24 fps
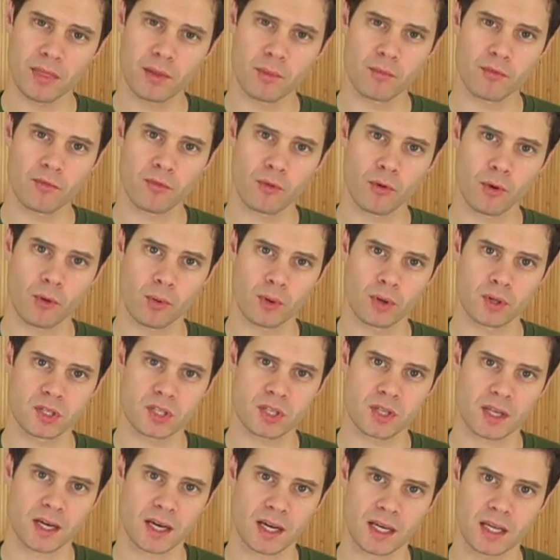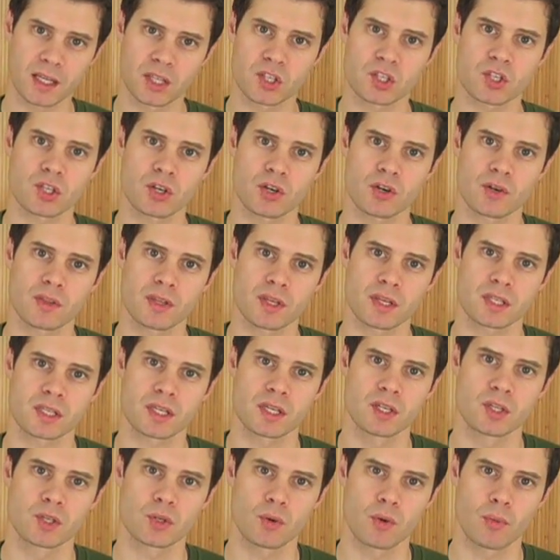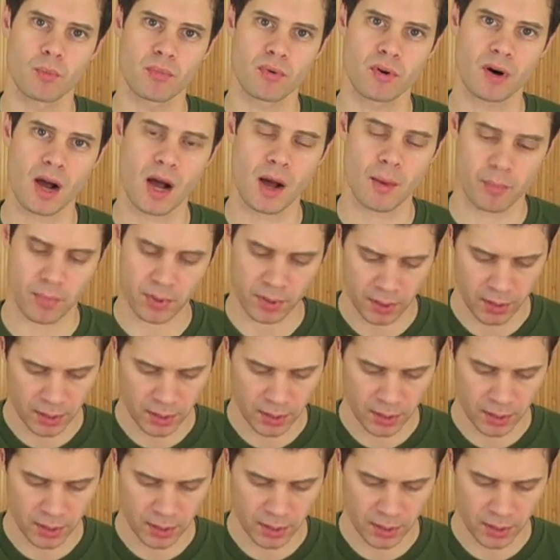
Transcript: them forward so that I can insert this into a prop